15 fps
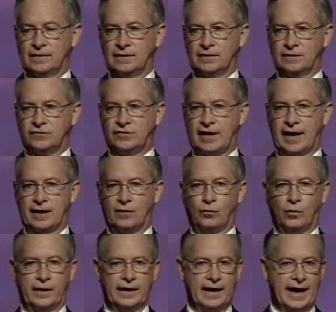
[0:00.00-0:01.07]
She had a
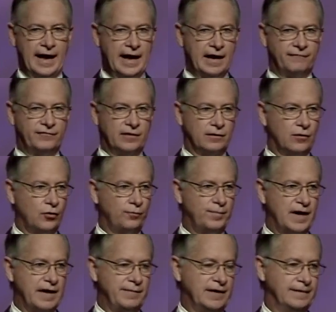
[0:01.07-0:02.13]
1.5-year-old
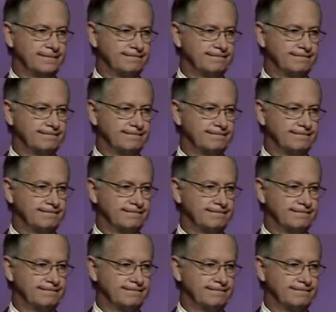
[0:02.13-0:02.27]
baby.